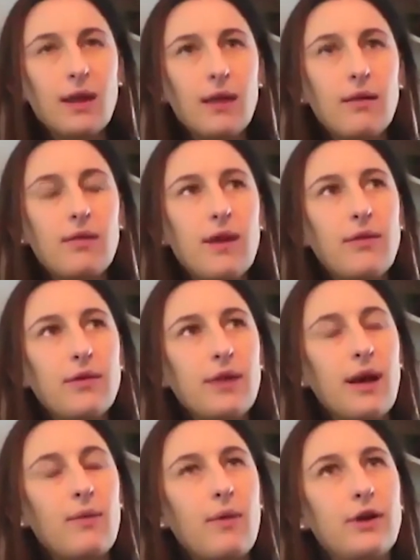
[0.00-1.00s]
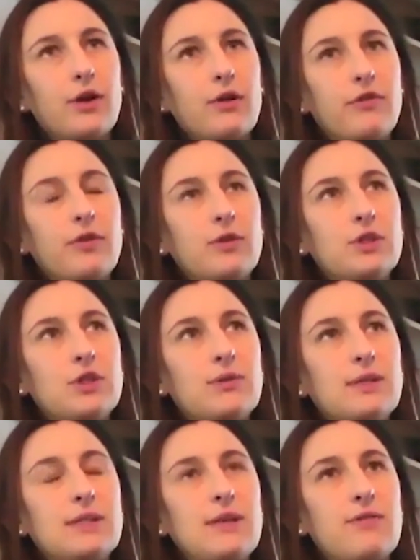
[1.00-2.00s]
The other thing I wonder if you could
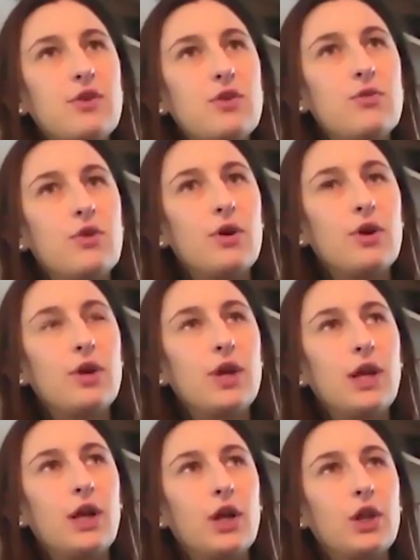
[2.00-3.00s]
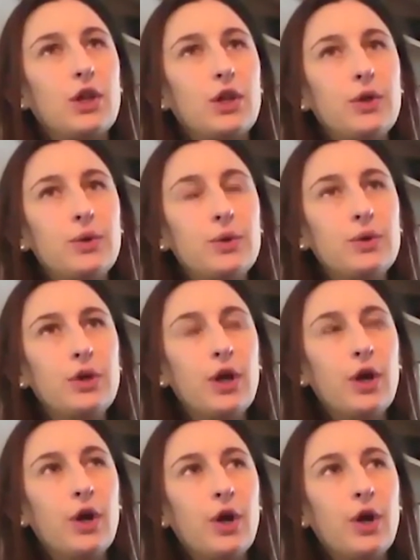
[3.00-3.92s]
do is if you could include